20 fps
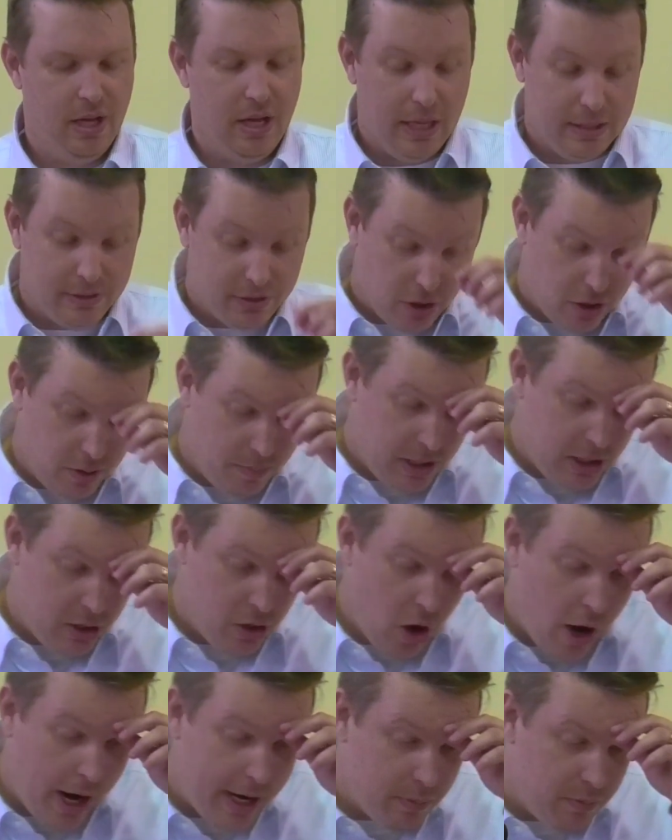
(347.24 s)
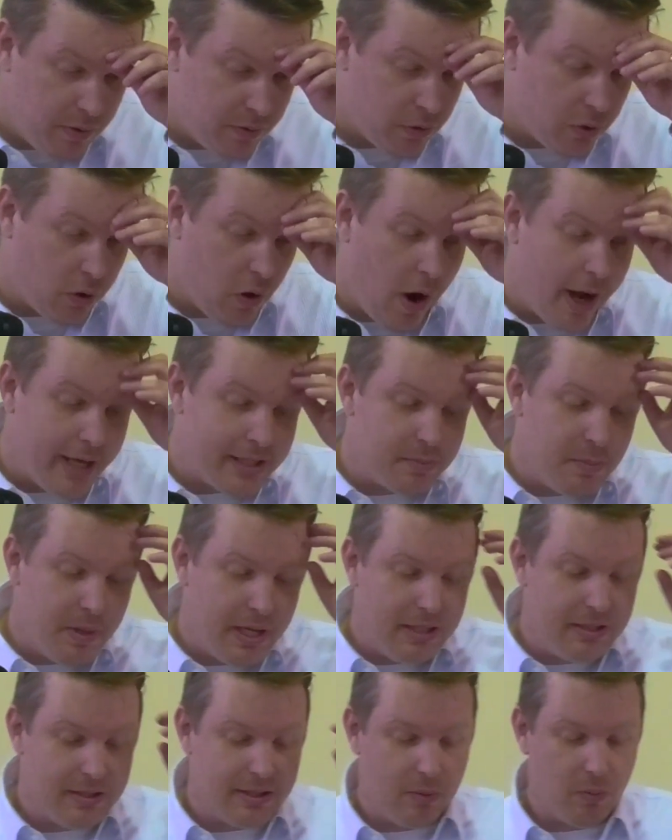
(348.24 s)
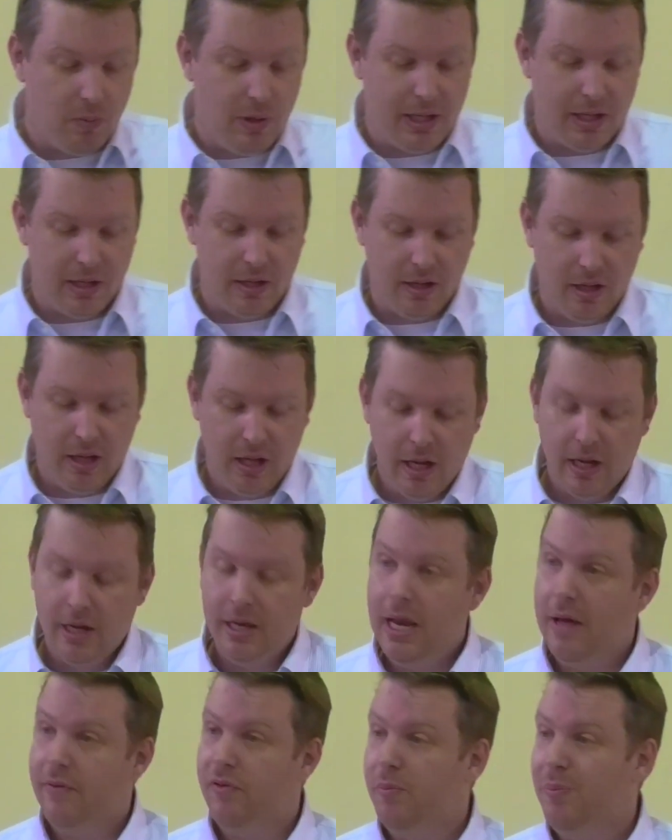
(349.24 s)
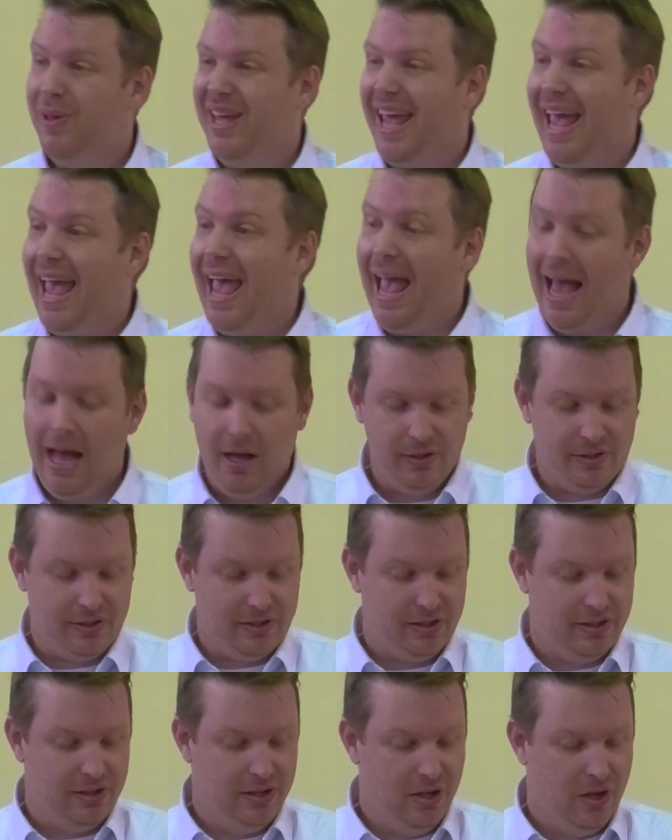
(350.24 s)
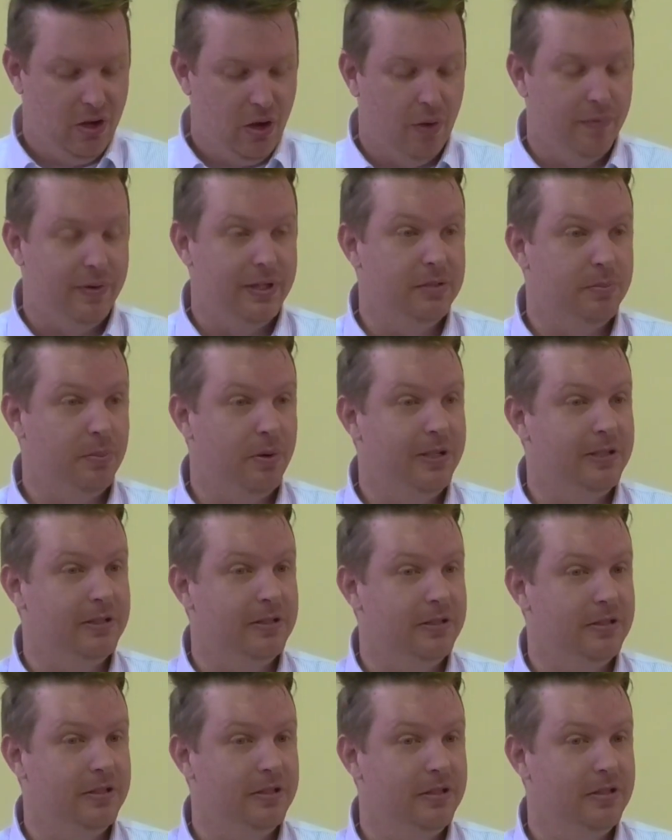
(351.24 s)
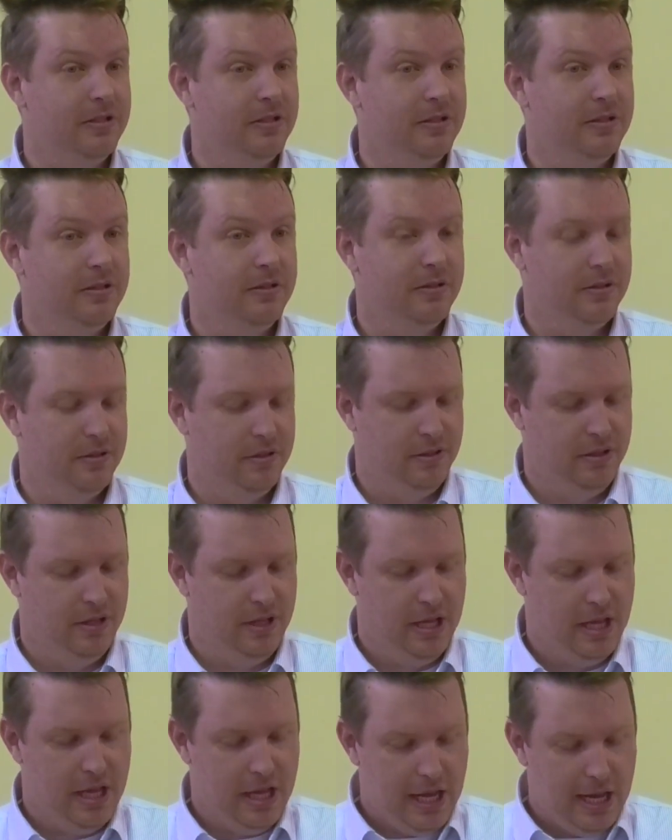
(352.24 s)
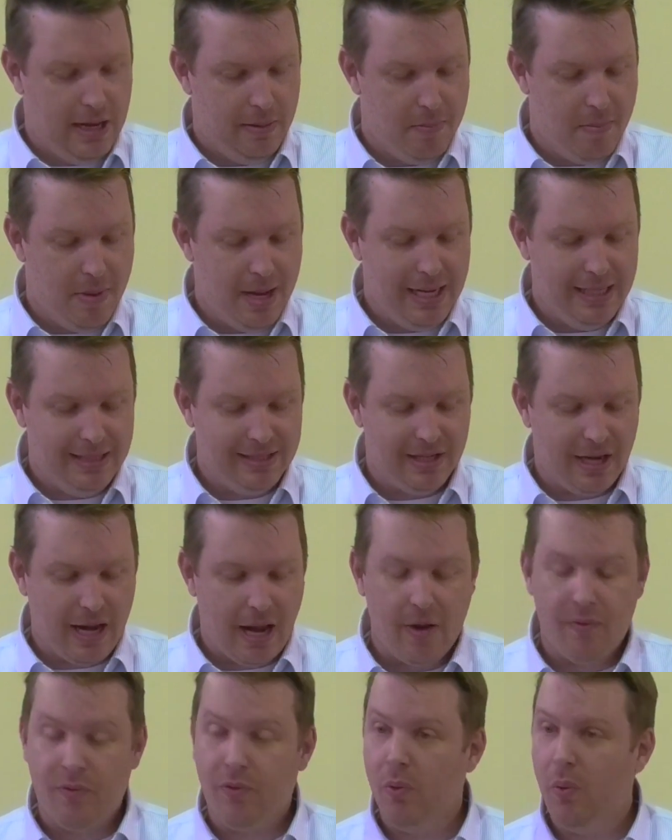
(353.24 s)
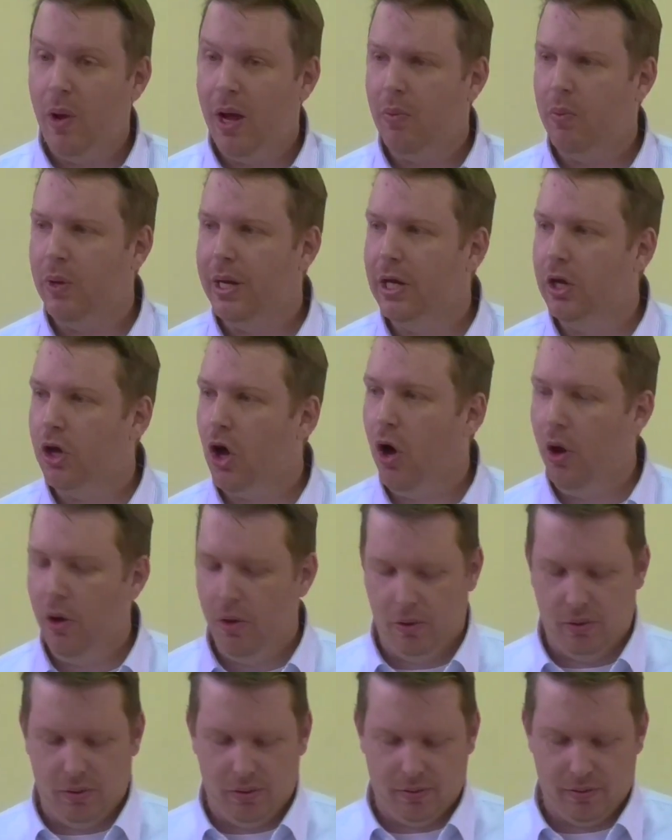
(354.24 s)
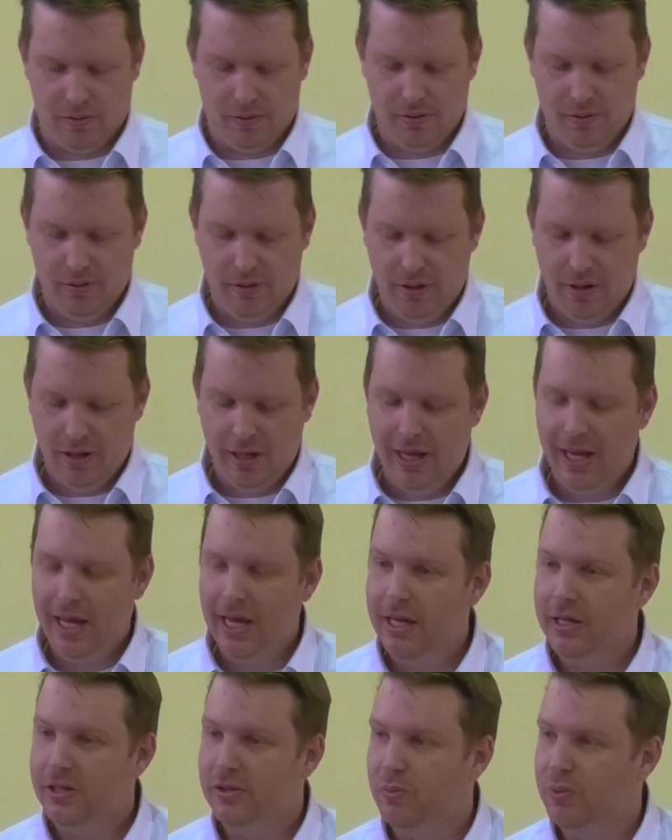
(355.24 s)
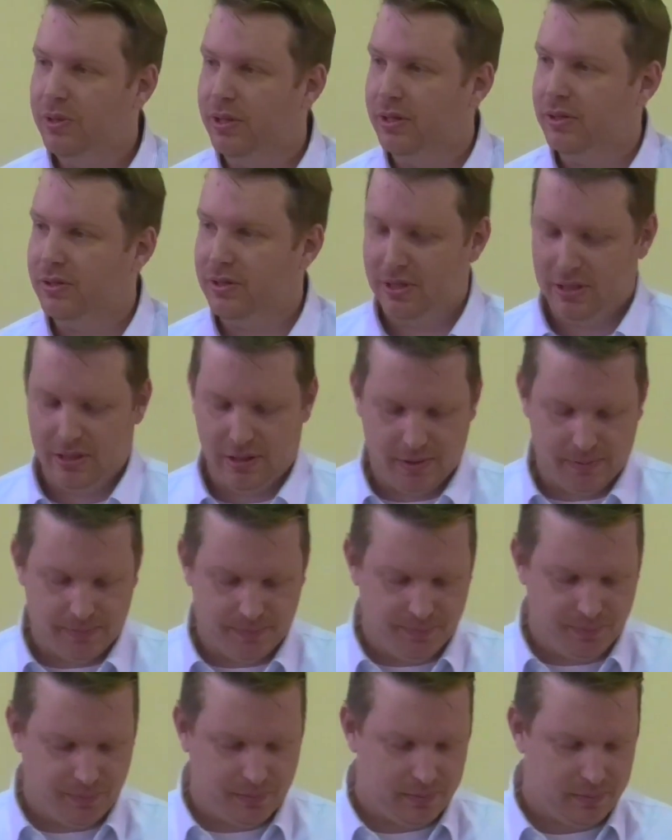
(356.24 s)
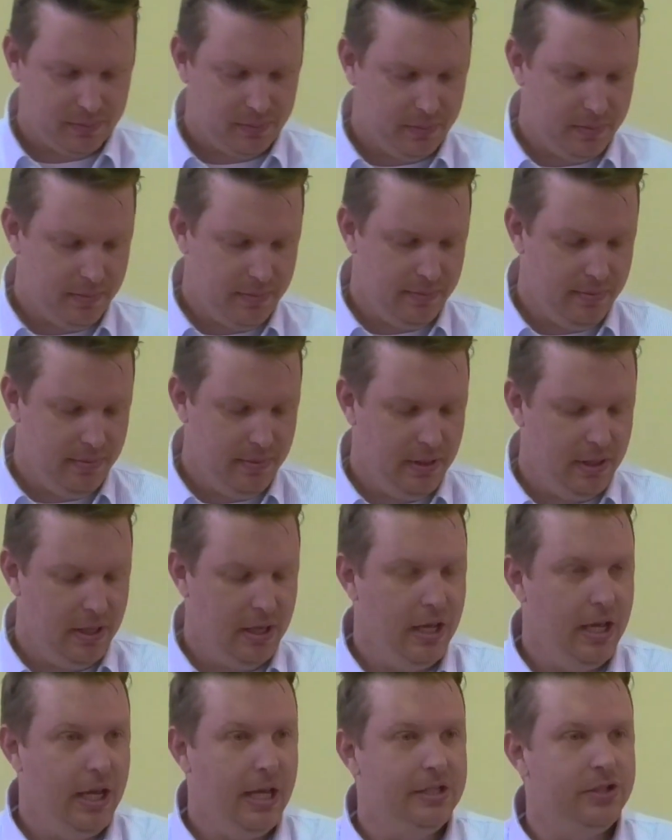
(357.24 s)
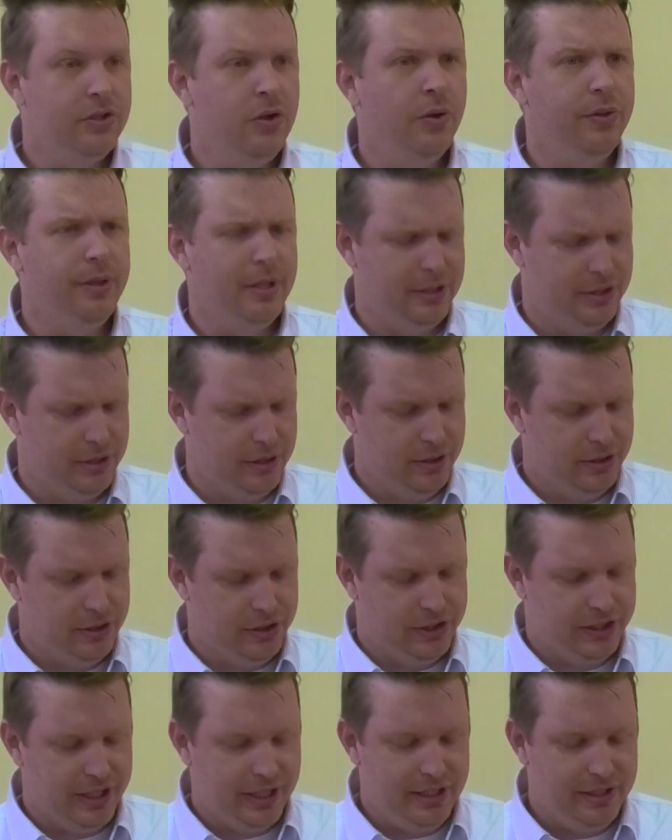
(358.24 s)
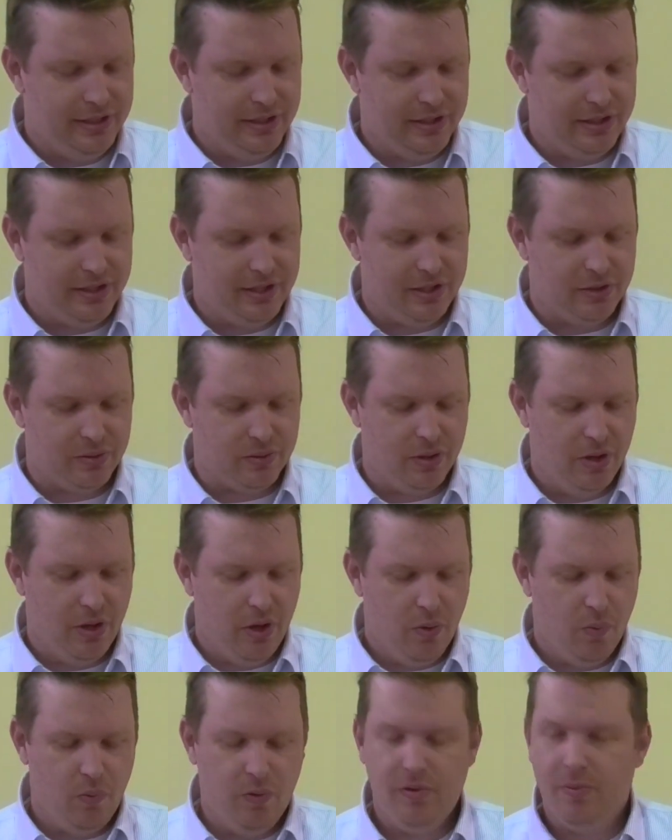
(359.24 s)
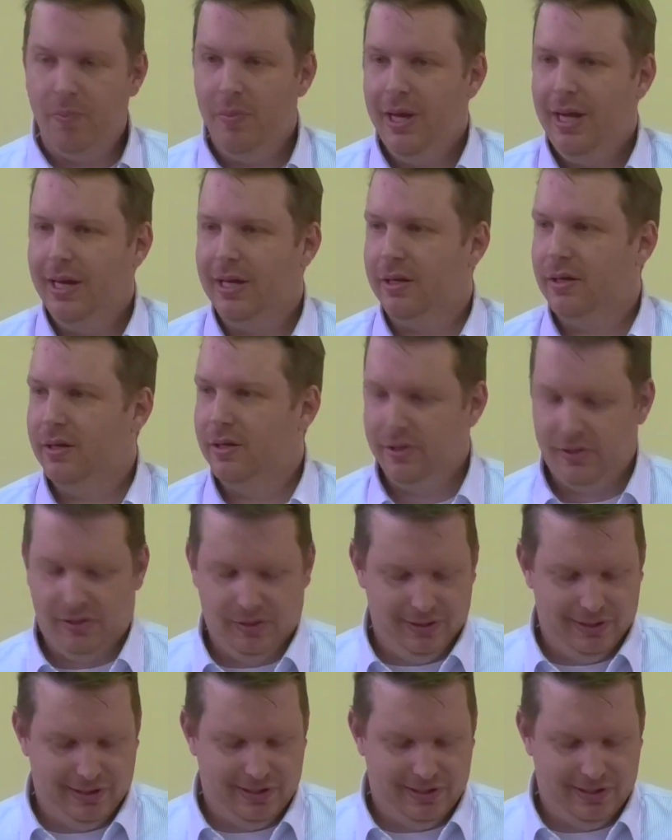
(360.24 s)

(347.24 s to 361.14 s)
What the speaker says: And so to be united with Christ means that we can never be out of his presence. It means that everywhere we go, he is with us. It's not that Jesus is with me at St.